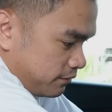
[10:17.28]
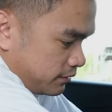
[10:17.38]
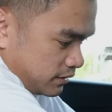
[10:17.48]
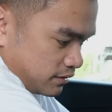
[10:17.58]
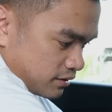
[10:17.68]

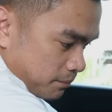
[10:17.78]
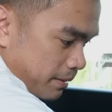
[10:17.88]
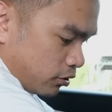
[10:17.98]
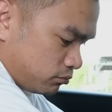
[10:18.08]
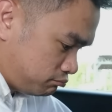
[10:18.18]
This is
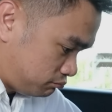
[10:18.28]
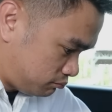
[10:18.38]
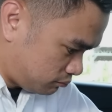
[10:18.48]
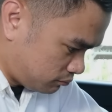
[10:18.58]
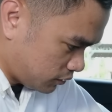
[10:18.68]
about,
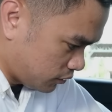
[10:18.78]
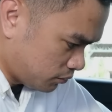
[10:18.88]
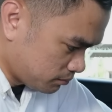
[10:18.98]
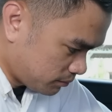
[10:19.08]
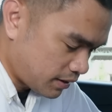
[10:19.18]
you
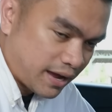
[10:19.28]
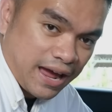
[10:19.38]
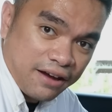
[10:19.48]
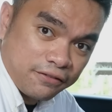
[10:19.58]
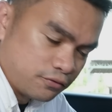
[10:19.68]
know,
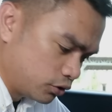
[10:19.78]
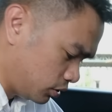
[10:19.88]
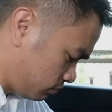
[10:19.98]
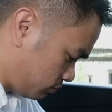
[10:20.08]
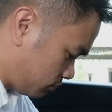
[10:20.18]
half a foot
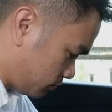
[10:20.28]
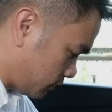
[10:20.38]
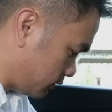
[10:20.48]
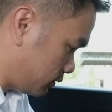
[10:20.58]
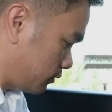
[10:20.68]

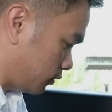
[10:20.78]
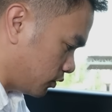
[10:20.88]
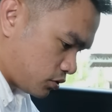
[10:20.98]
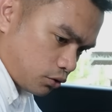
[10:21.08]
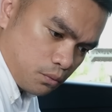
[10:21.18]
or
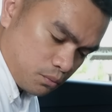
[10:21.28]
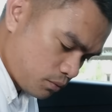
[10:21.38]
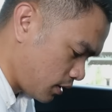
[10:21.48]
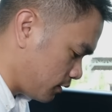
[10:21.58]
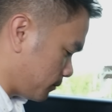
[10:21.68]
so.
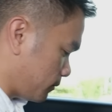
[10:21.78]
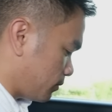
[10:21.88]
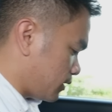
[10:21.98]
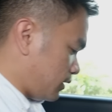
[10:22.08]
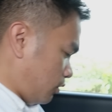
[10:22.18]

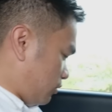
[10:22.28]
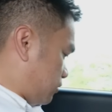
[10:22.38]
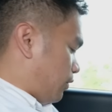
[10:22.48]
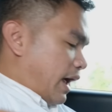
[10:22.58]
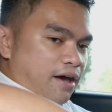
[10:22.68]

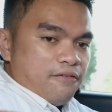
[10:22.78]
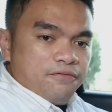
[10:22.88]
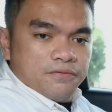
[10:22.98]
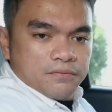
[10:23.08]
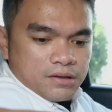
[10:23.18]
Also have
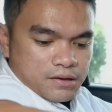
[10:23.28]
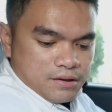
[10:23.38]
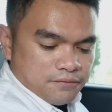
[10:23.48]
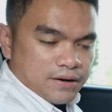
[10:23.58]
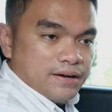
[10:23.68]

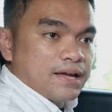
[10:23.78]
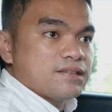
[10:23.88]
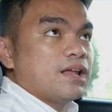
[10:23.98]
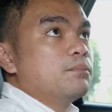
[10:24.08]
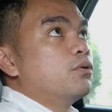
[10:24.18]
very nice
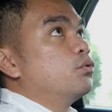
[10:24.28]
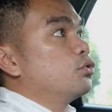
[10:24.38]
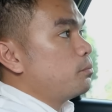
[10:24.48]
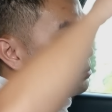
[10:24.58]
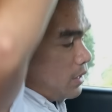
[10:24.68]
elbow
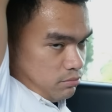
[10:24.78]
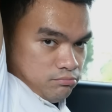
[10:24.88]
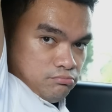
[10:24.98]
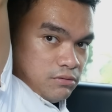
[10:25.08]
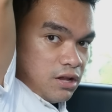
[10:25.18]
room and
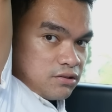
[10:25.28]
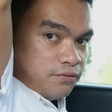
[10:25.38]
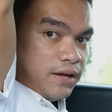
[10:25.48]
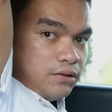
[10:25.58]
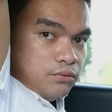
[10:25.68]
lots of
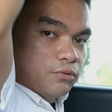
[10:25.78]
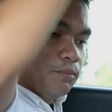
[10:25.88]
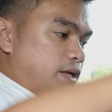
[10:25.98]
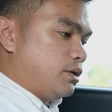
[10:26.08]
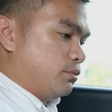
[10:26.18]
headroom to
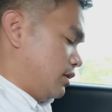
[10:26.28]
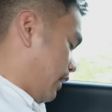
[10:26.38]
play with